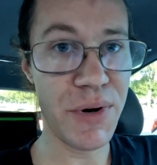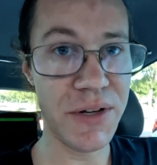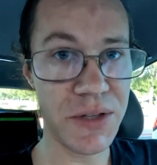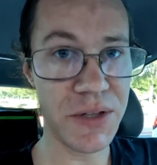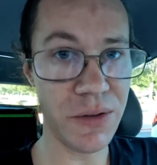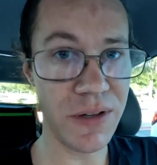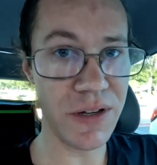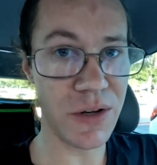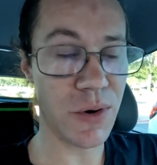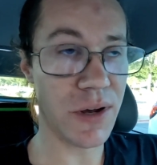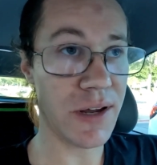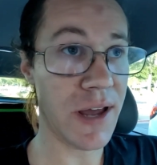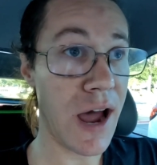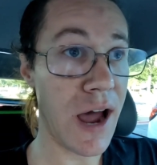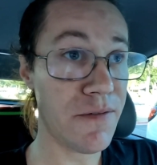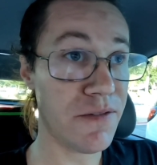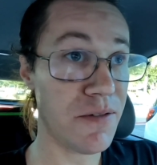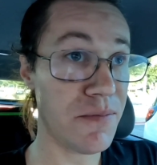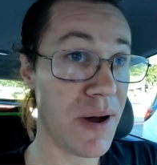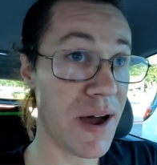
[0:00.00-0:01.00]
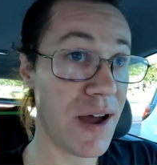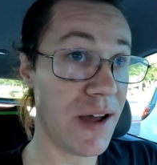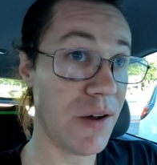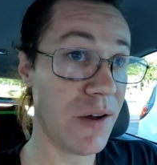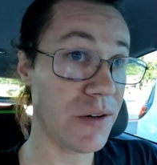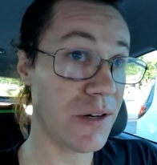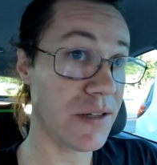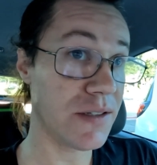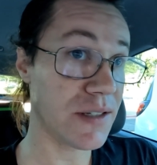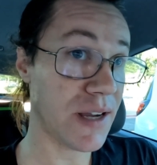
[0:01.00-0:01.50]
but it's only going half a
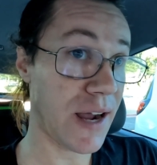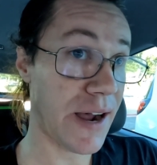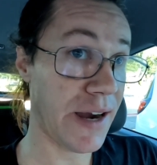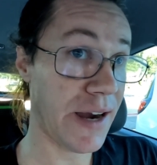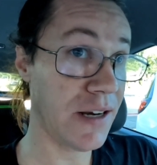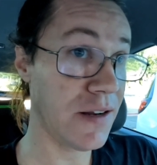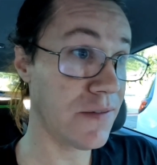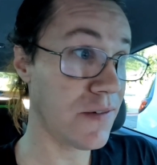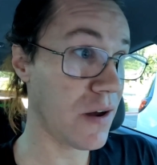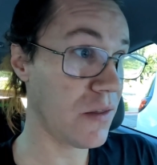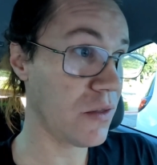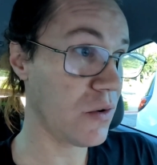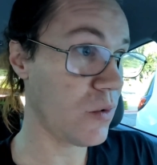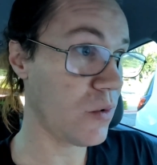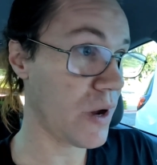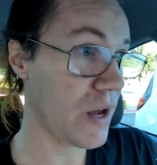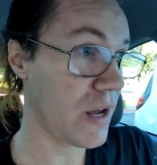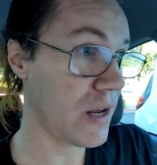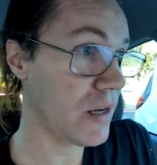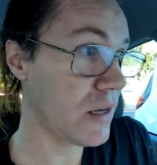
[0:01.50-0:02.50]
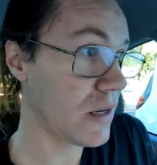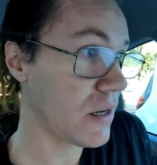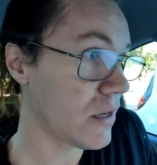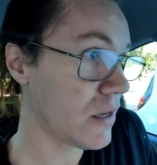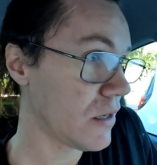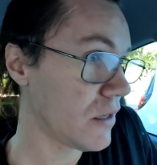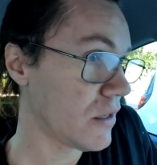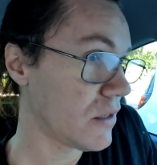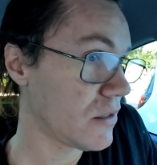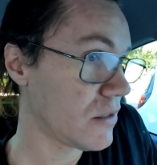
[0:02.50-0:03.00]
mile, and it's kind of on the way
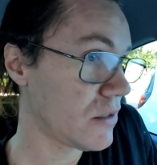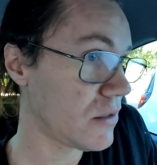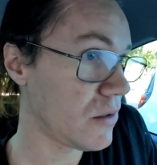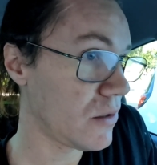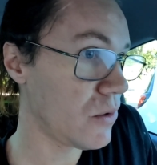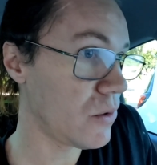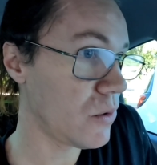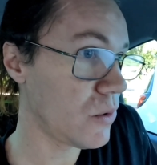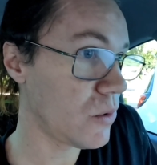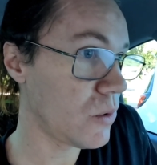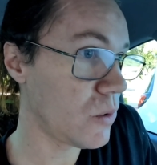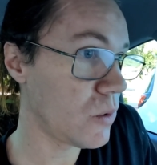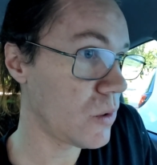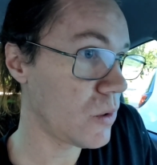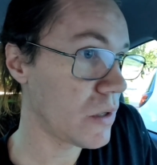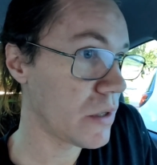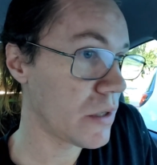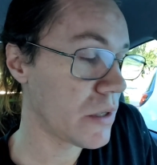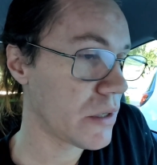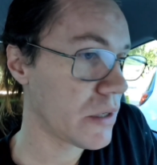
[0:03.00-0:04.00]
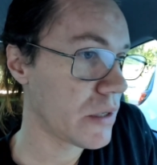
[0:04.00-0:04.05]
to